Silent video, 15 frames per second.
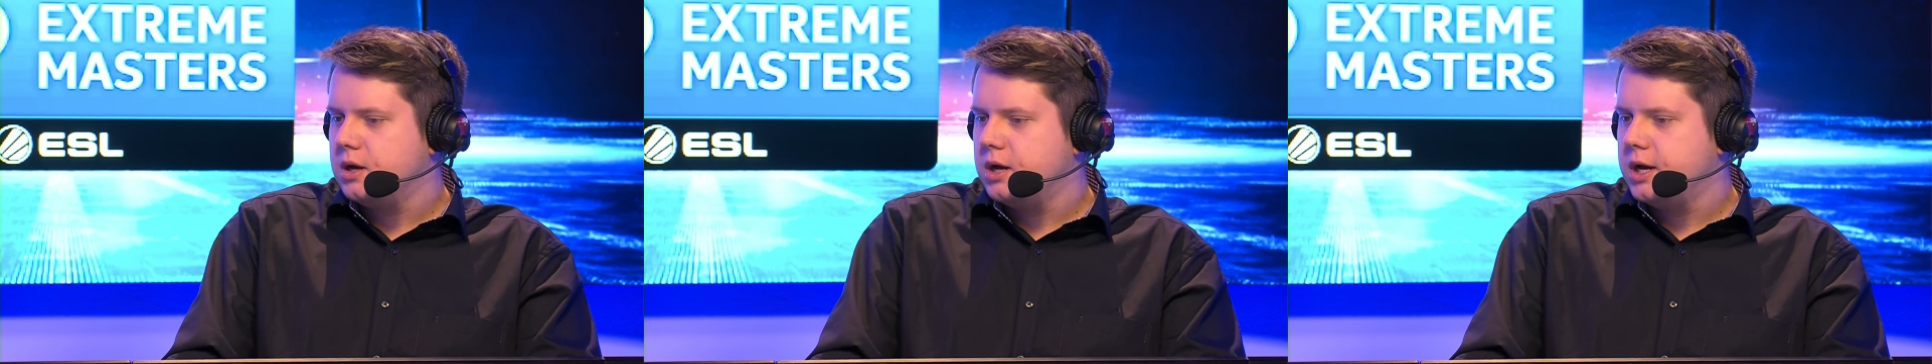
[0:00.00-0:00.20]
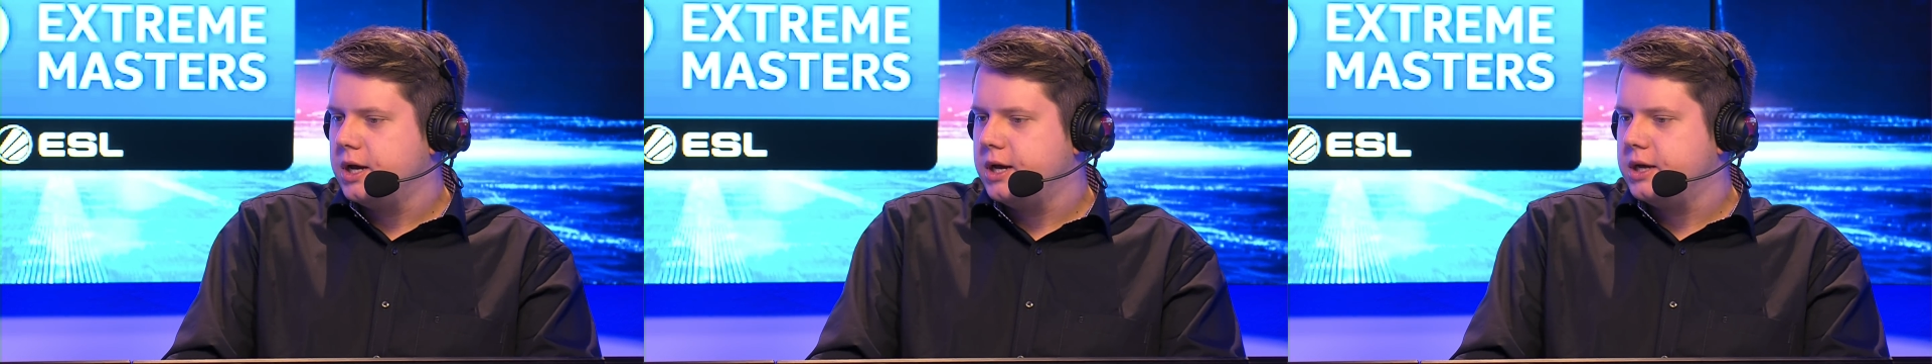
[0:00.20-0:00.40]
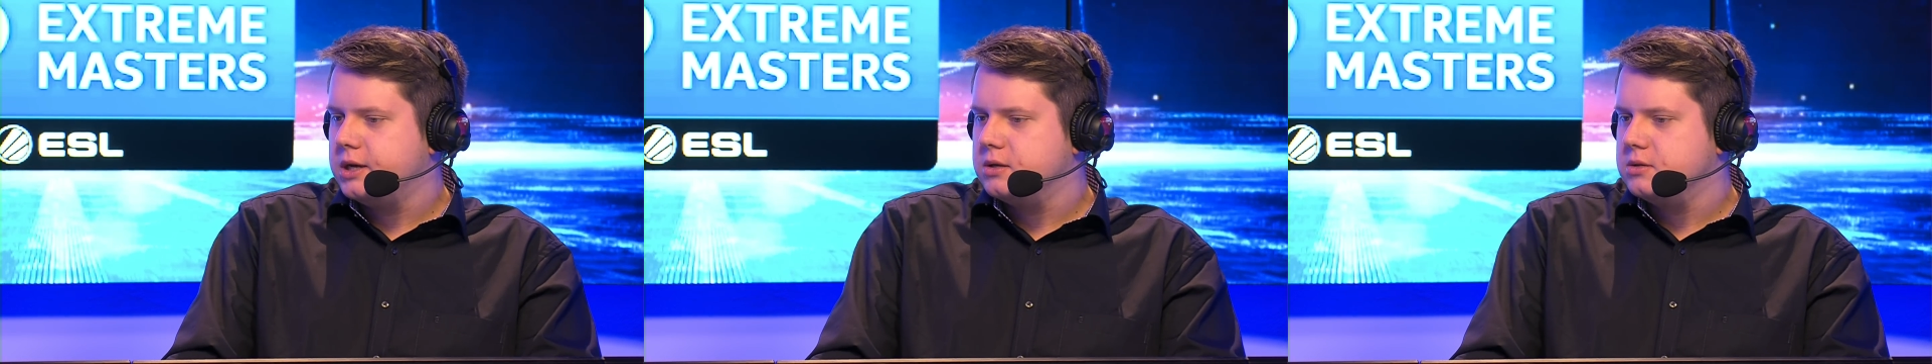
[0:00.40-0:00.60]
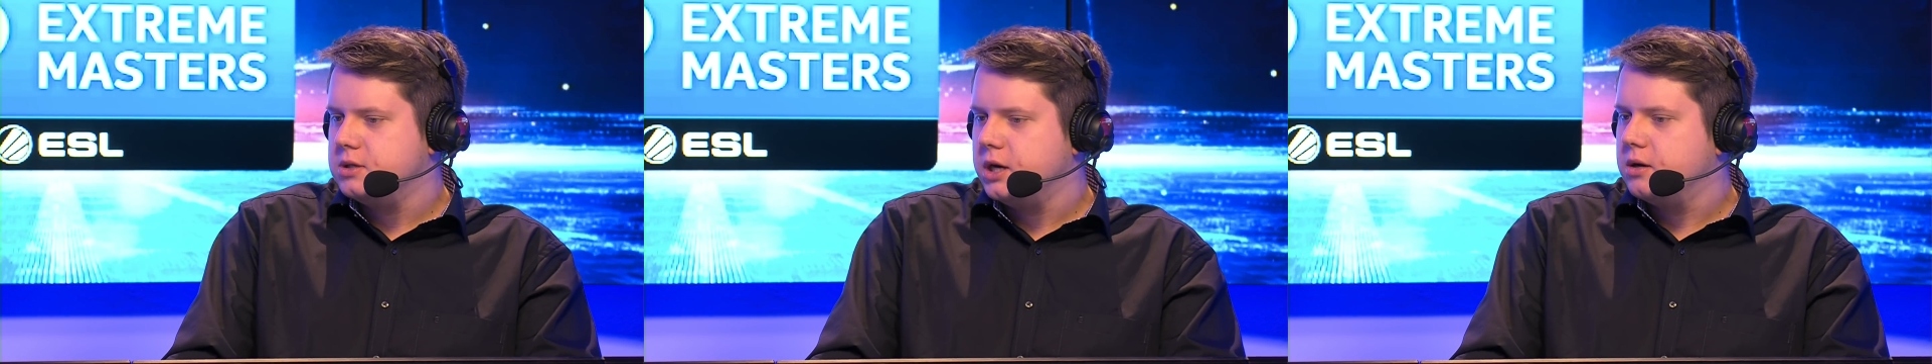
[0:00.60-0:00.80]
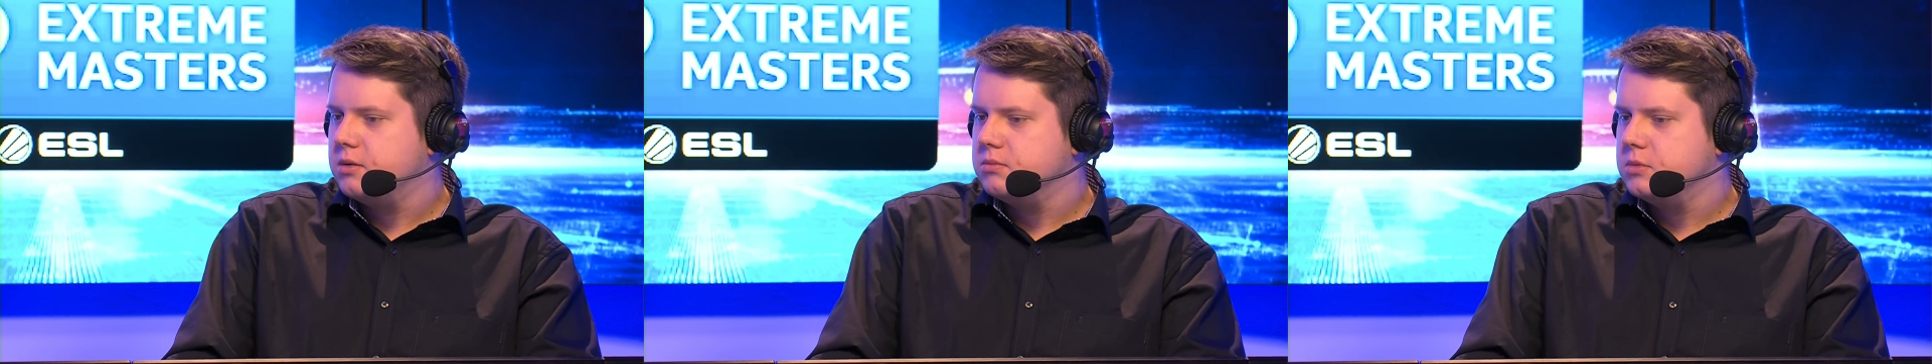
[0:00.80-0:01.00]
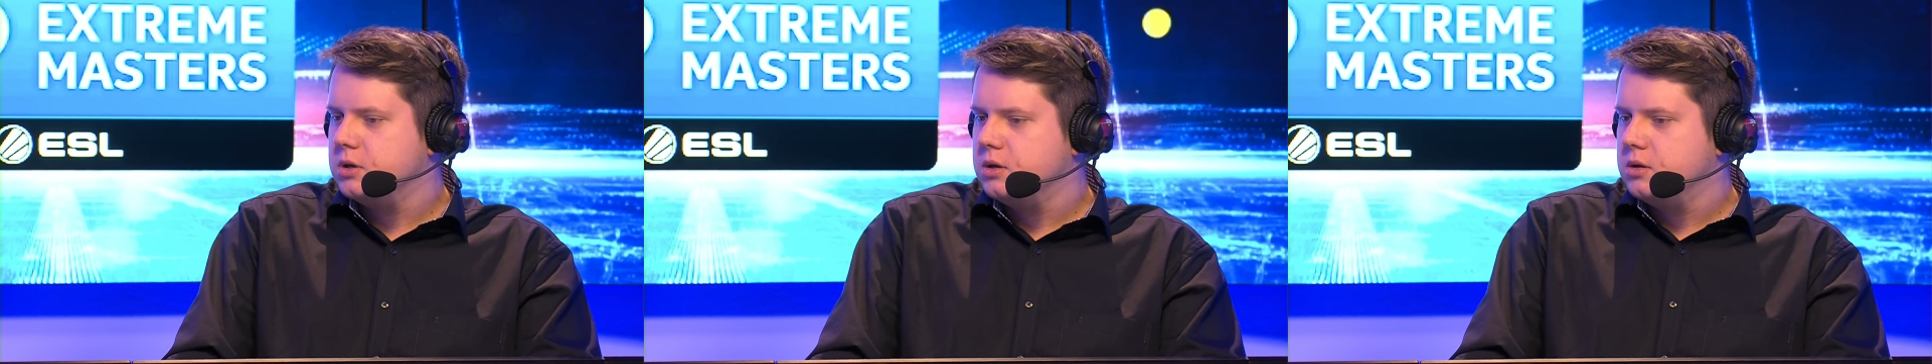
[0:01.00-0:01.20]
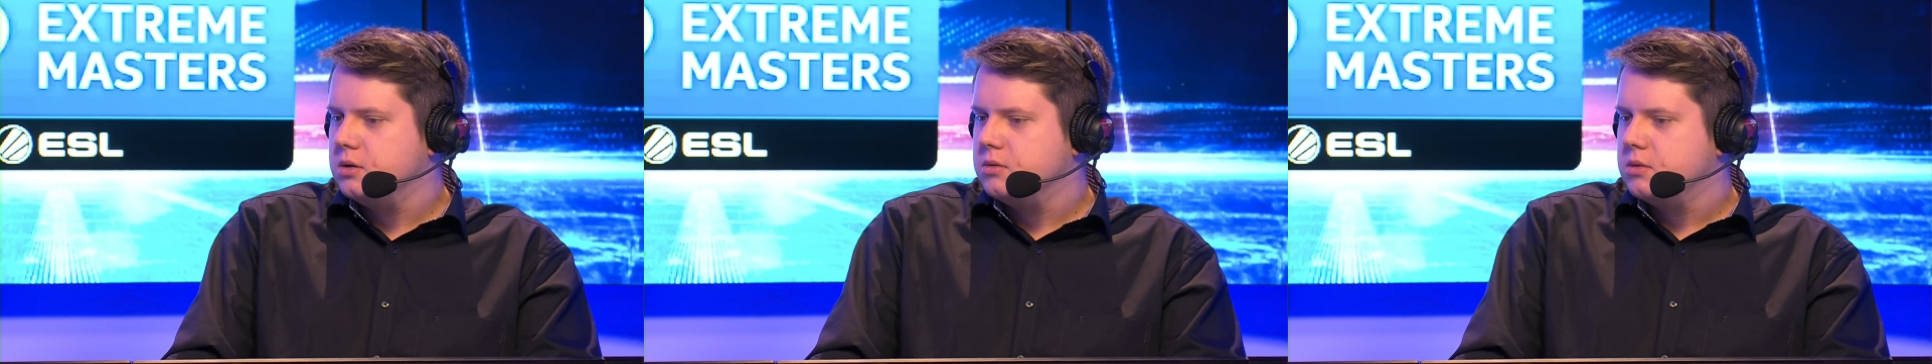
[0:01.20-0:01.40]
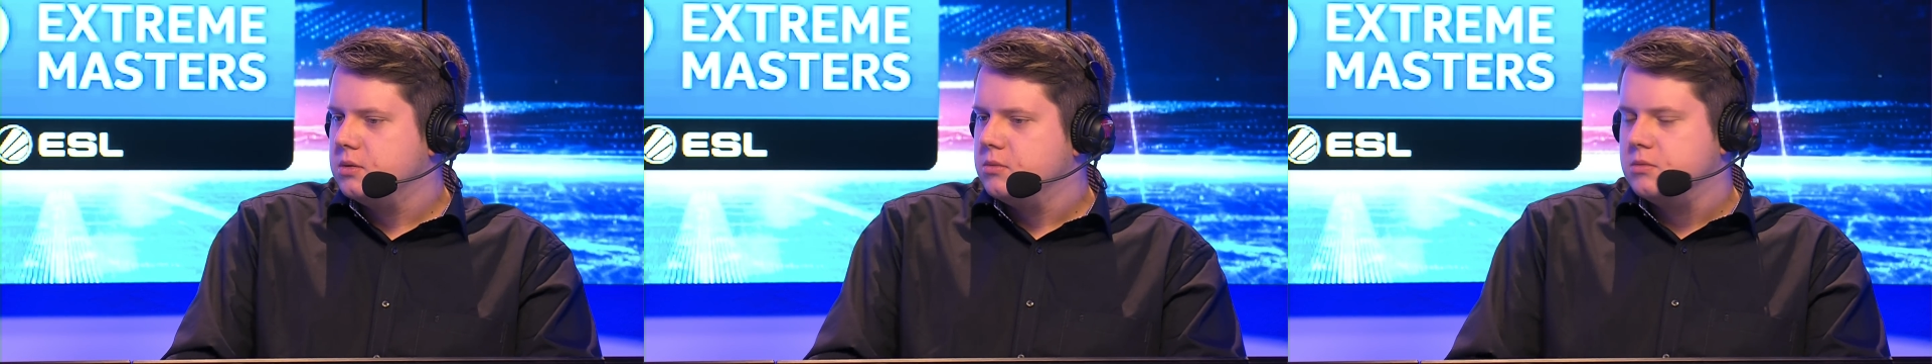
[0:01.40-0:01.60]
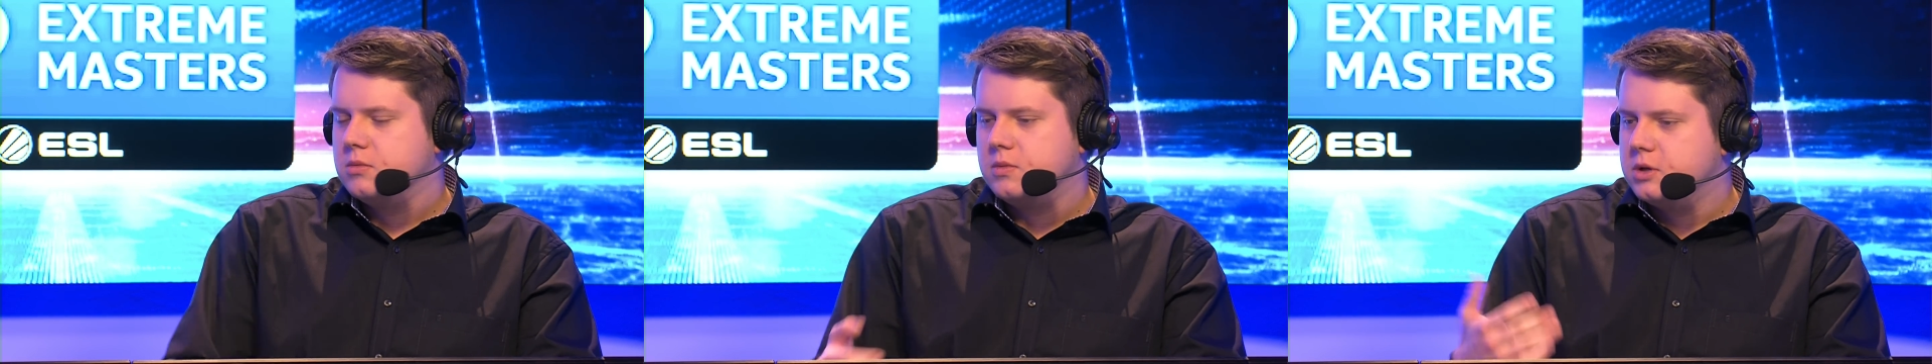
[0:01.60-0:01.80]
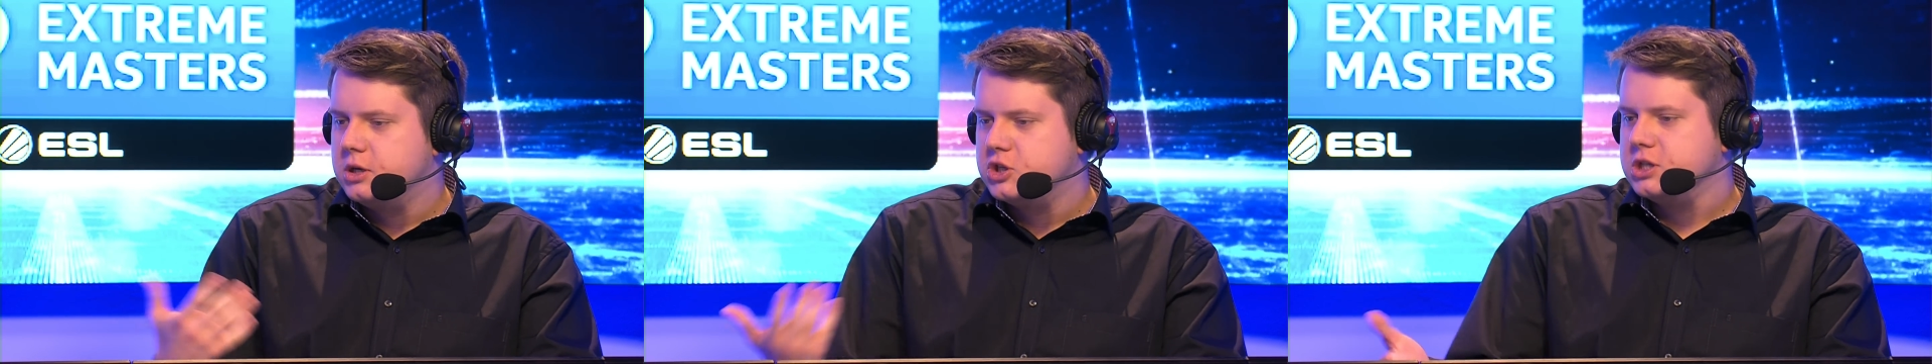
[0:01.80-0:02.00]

And yeah, it